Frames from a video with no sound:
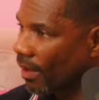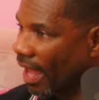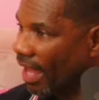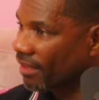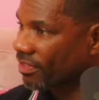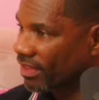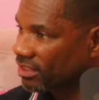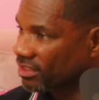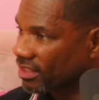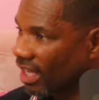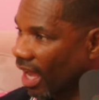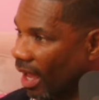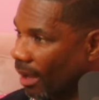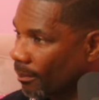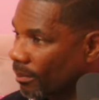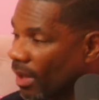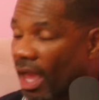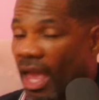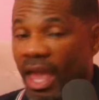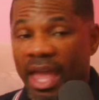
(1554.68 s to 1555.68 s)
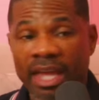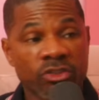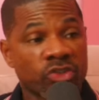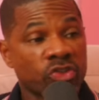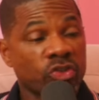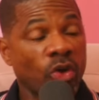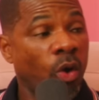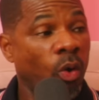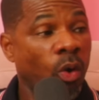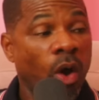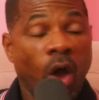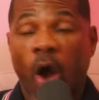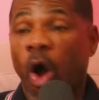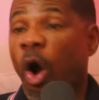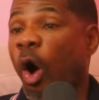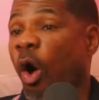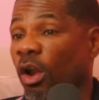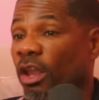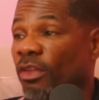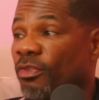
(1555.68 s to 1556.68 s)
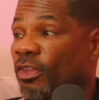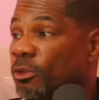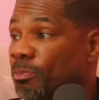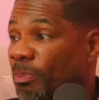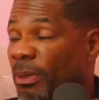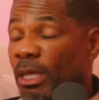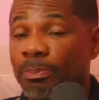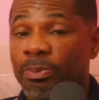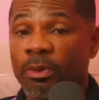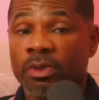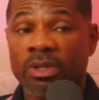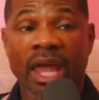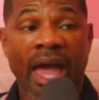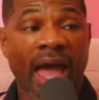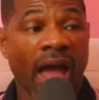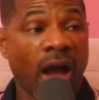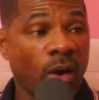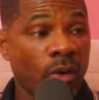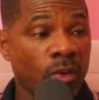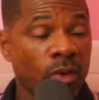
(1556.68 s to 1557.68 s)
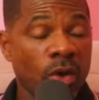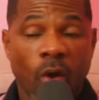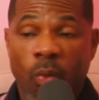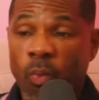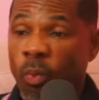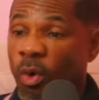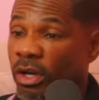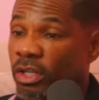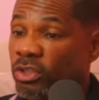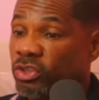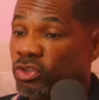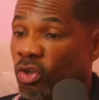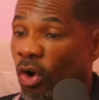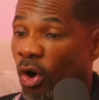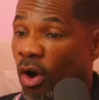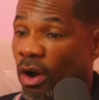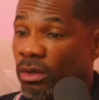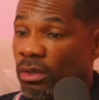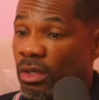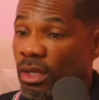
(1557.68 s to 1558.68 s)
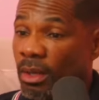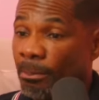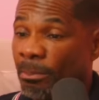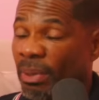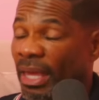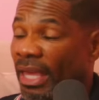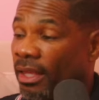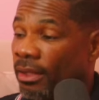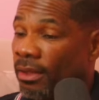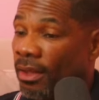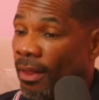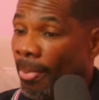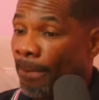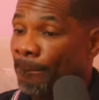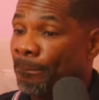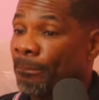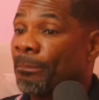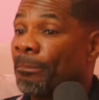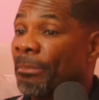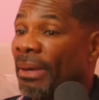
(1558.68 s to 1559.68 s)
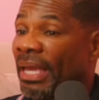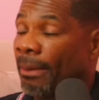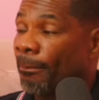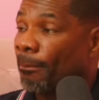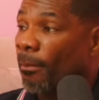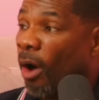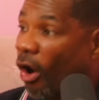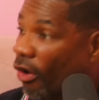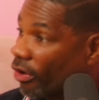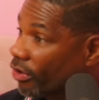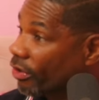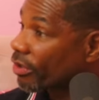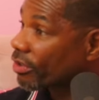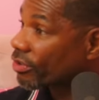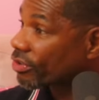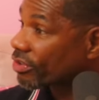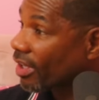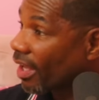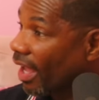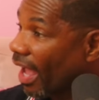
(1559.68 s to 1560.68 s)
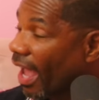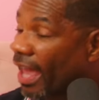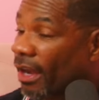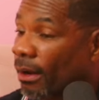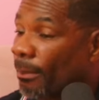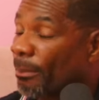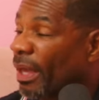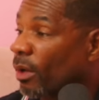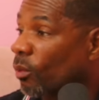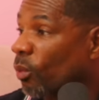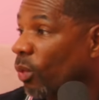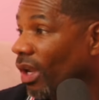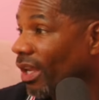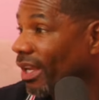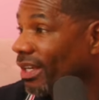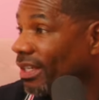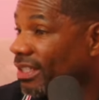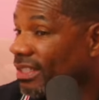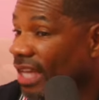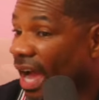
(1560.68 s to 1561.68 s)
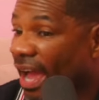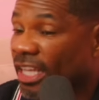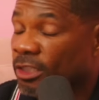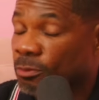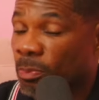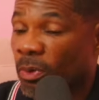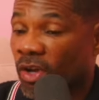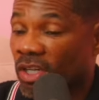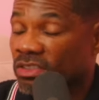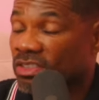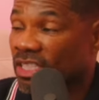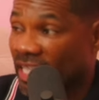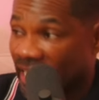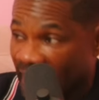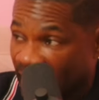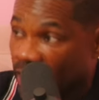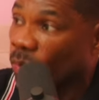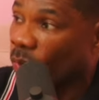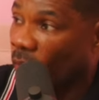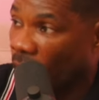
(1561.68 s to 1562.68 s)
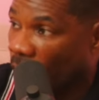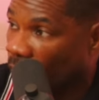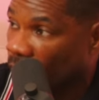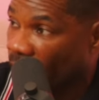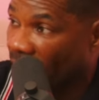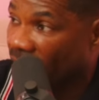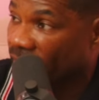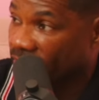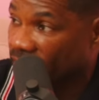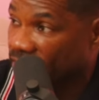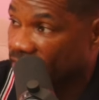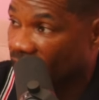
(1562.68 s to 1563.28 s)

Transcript: at this time. And so all of these people now want to start being martyrs and of being willing to die. It's because Nero at the